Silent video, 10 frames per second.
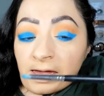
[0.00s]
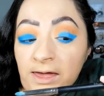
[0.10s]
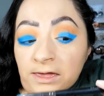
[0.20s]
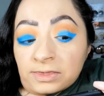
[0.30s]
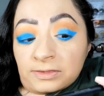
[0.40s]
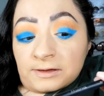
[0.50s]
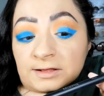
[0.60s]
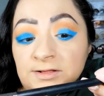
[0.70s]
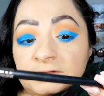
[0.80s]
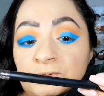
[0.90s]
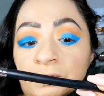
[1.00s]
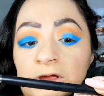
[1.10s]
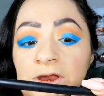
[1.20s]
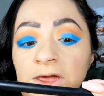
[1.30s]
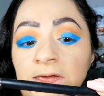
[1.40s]
and this
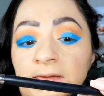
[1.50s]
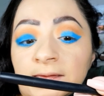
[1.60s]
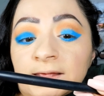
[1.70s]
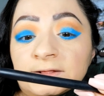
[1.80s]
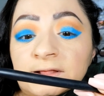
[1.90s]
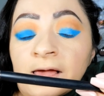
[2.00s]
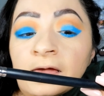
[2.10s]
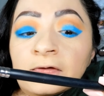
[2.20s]
one is